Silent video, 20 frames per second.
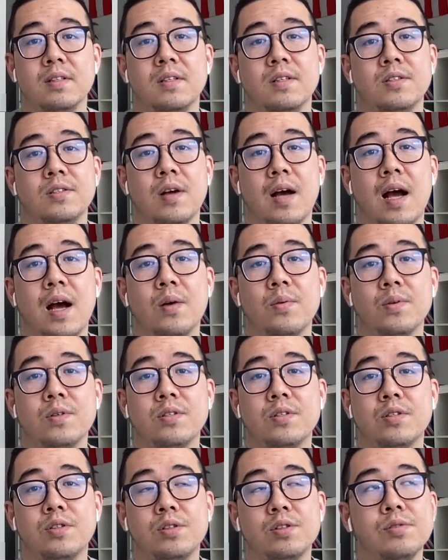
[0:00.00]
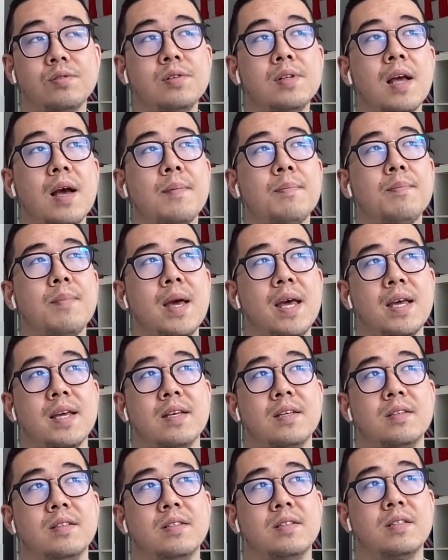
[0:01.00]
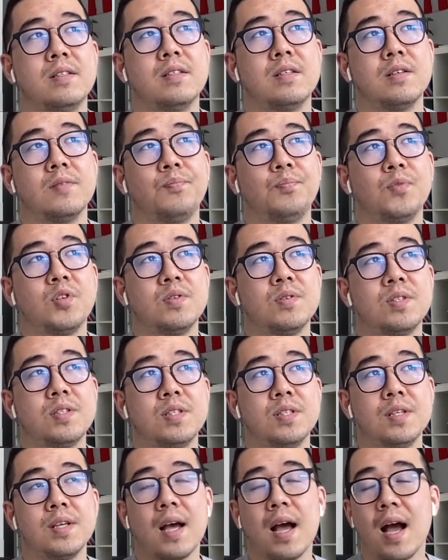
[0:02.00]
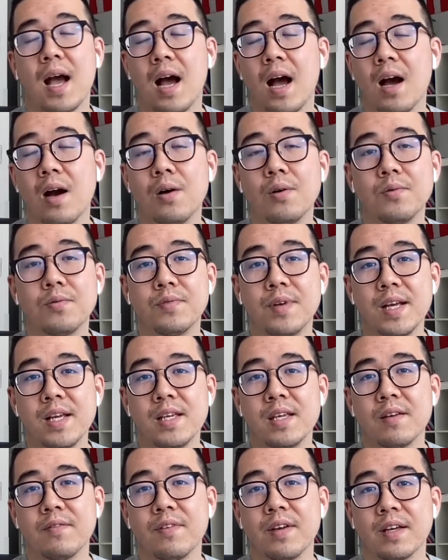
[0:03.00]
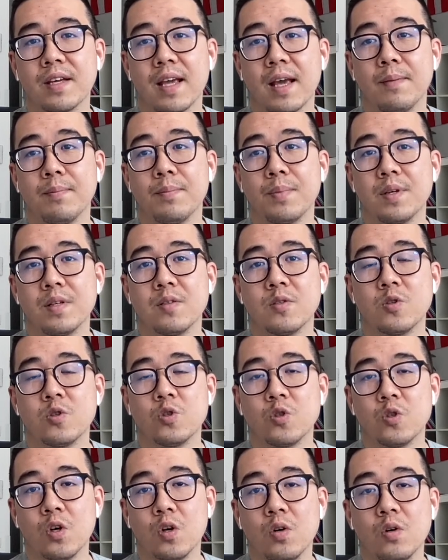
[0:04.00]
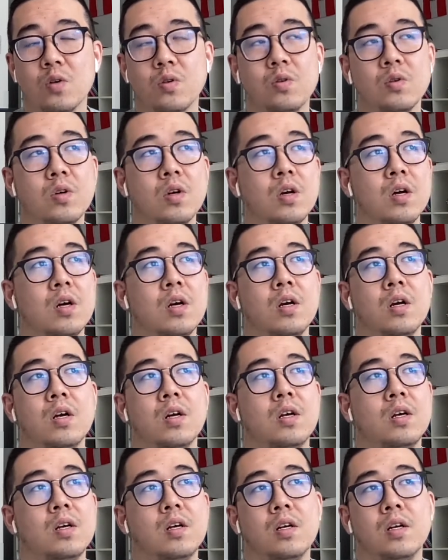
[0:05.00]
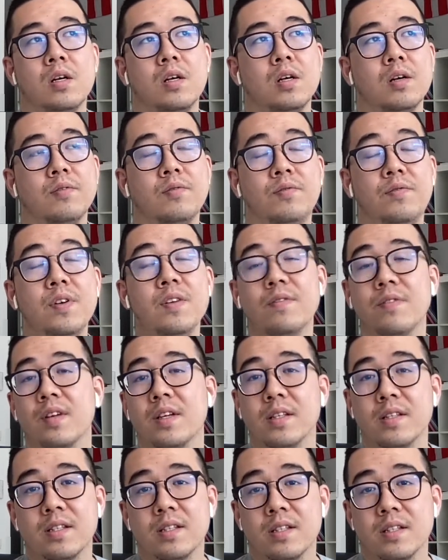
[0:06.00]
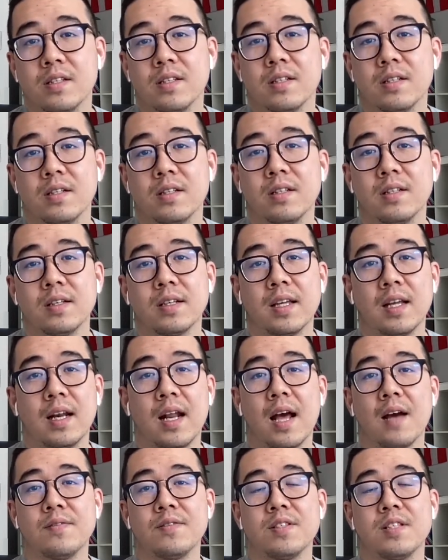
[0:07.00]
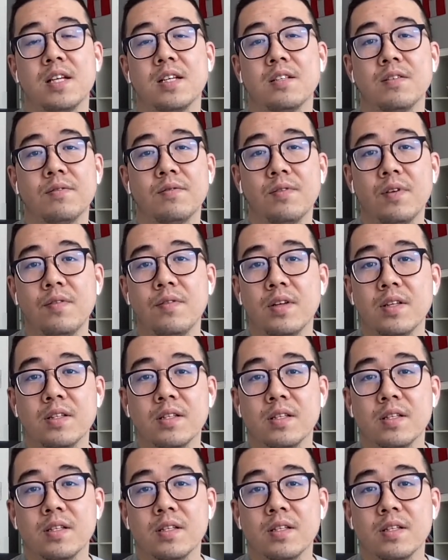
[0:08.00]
So I was truly amazed to see how Reykjavik can be so vivid, can have such a vivid